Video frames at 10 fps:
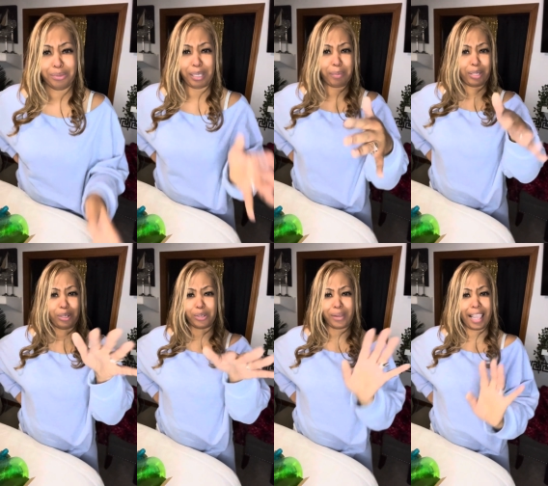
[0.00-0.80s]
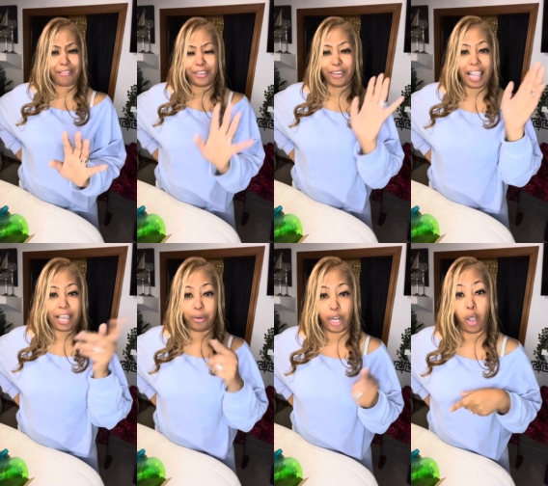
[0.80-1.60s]
maybe a little after. I
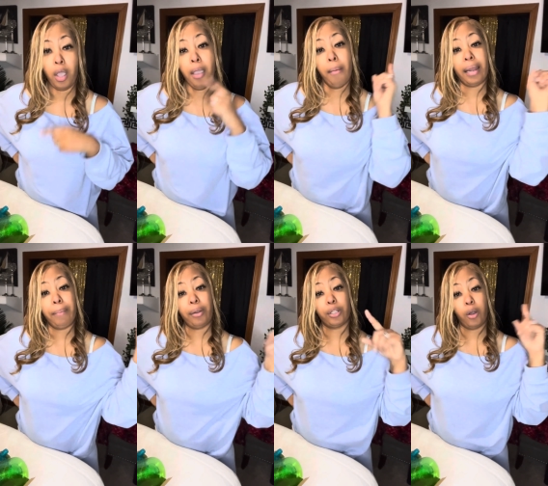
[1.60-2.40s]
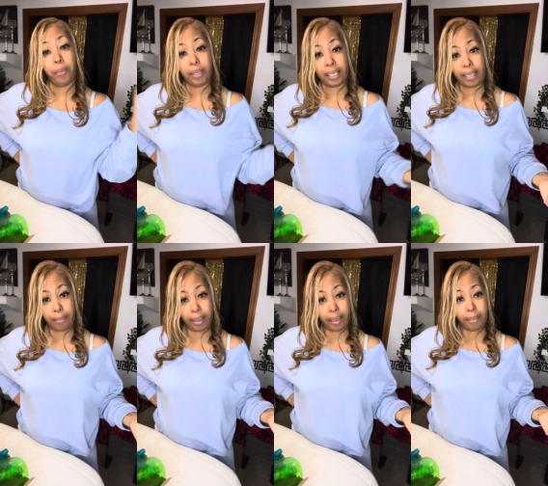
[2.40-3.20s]
don't know. But I'm about to go pick him
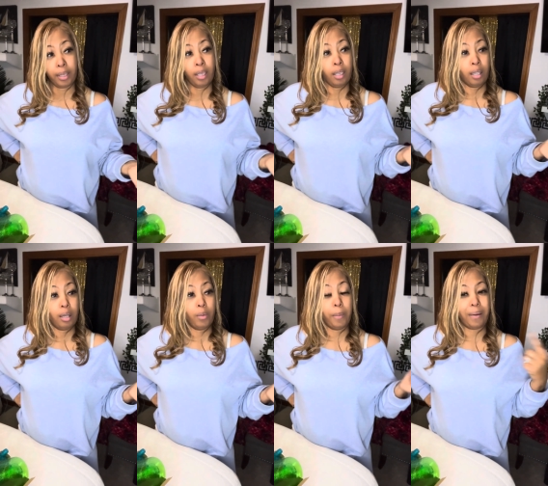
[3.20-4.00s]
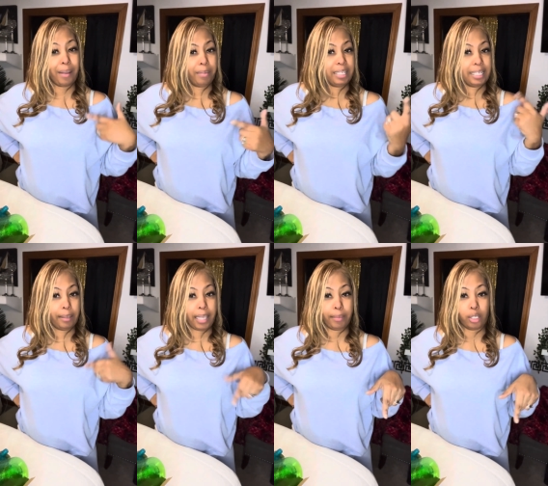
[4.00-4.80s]
up. We'll probably end
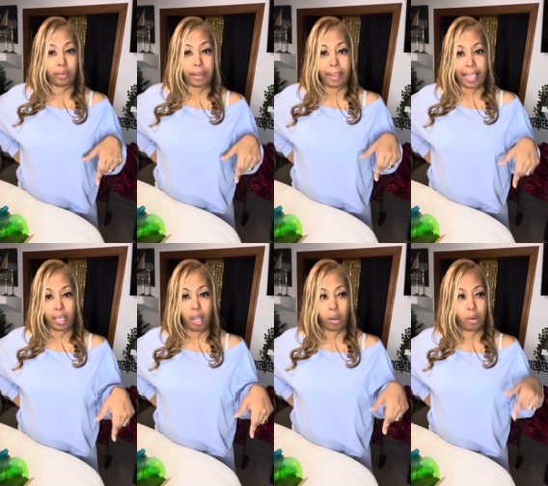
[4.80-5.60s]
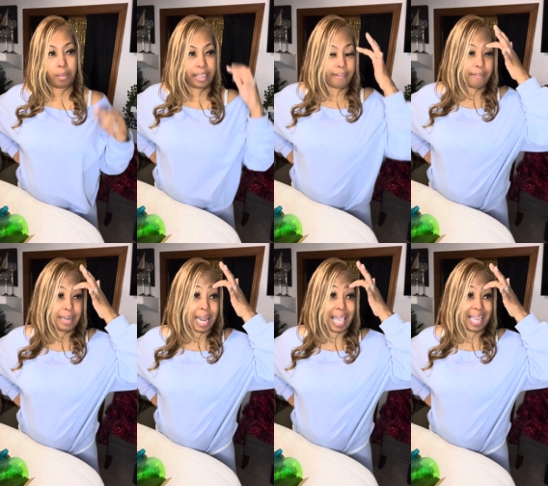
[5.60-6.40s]
up coming straight back home. If
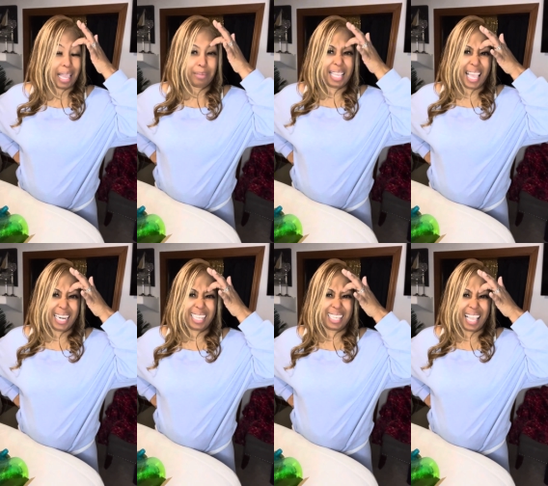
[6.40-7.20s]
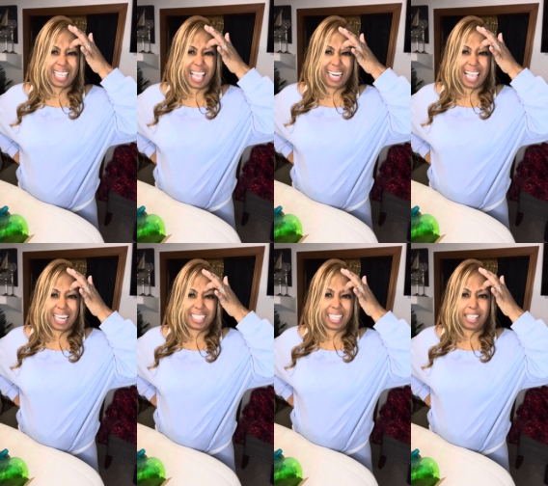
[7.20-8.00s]
not, I'm kind of, I kind of got
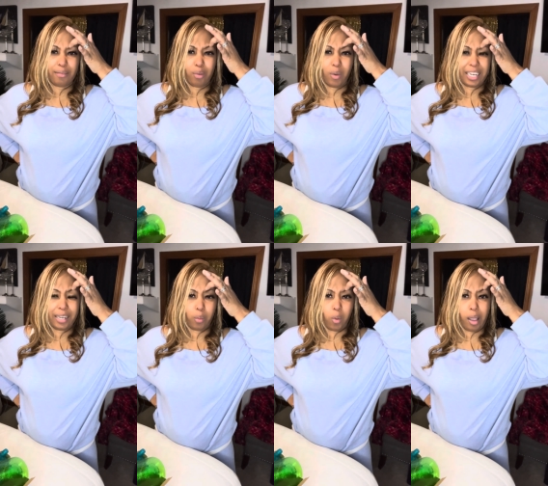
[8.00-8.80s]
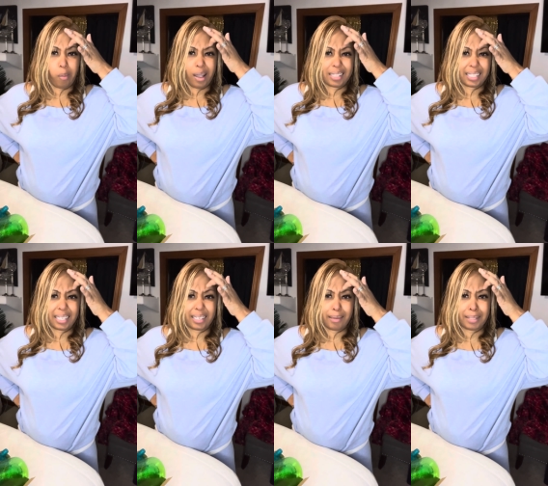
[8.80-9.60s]
a taste for one of them Wawa
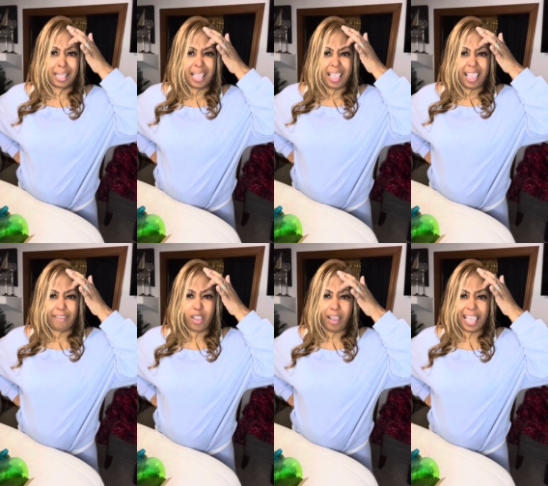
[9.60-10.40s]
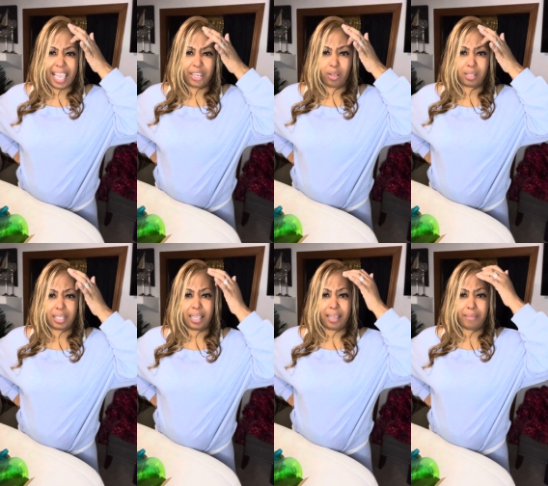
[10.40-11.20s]
subs. Have y'all had those
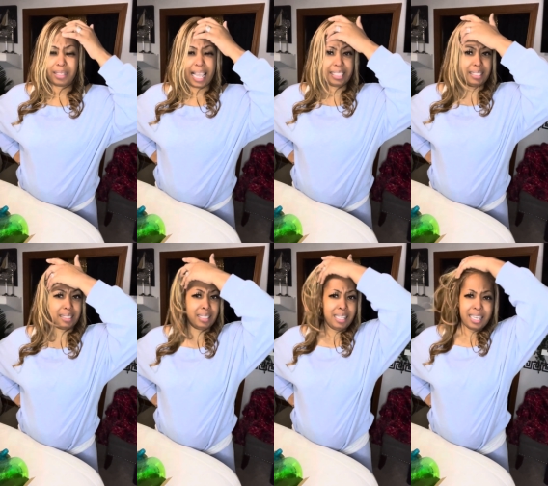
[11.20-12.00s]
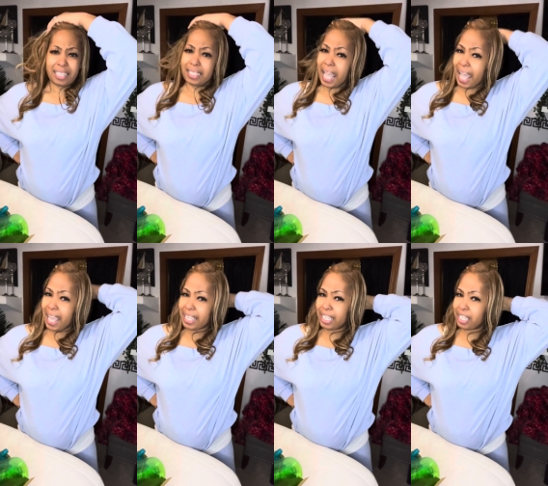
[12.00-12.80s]
subs? Like the
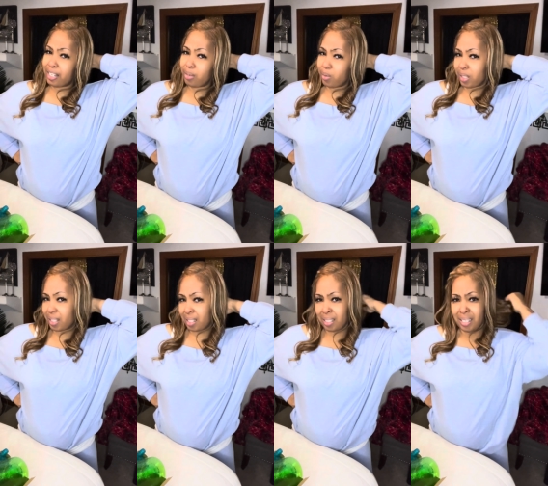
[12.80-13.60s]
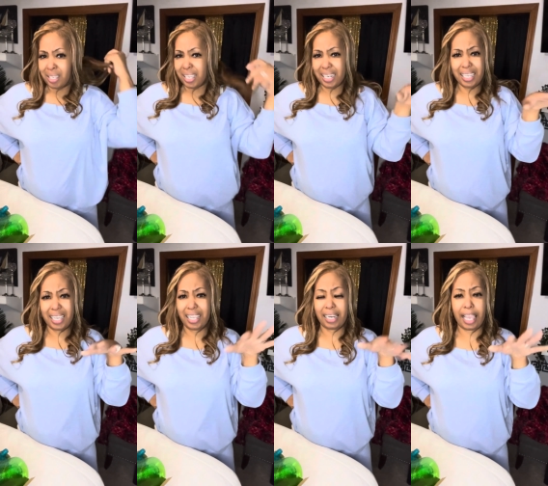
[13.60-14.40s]
Italian or the, any
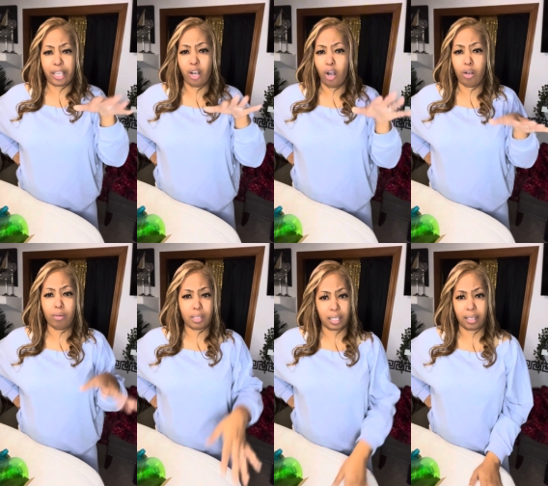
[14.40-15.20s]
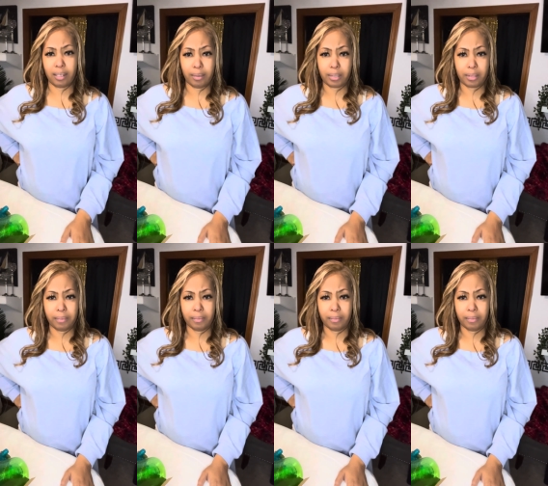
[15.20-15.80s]
of their like cold subs.